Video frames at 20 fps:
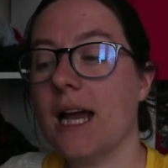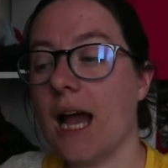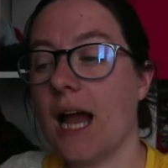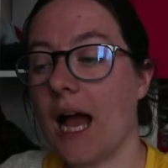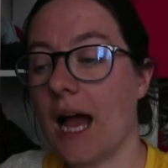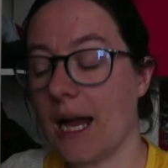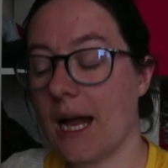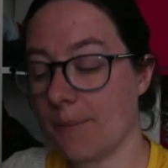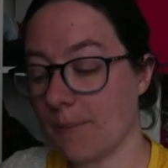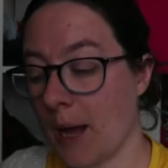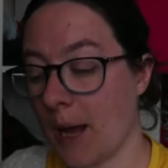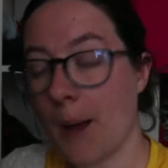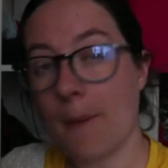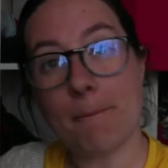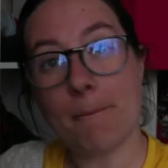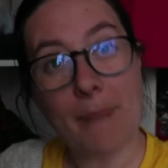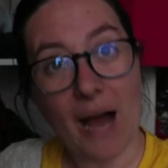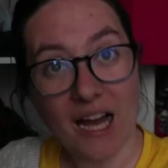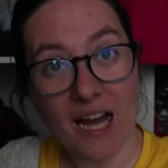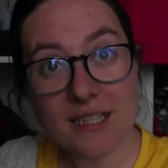Um,
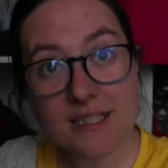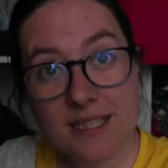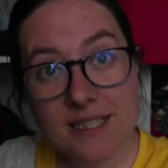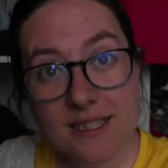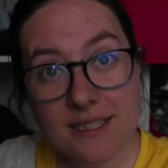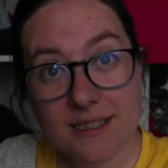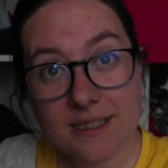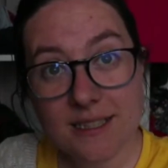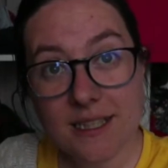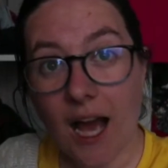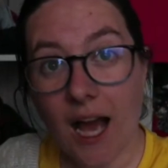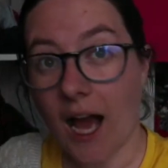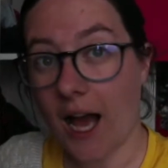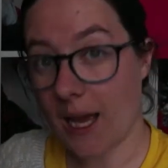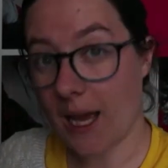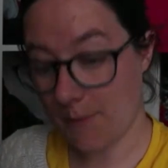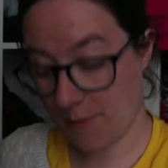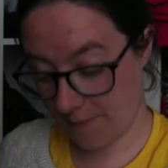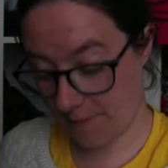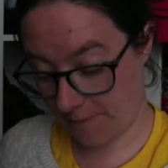but
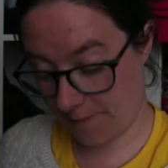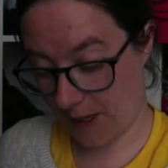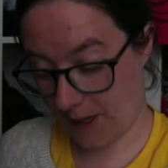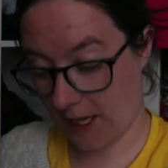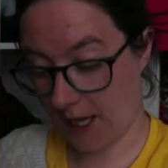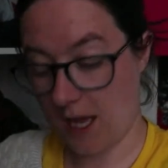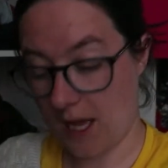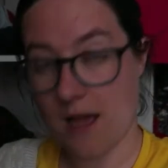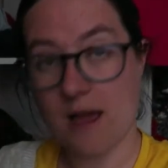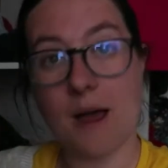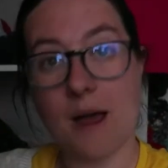I prefer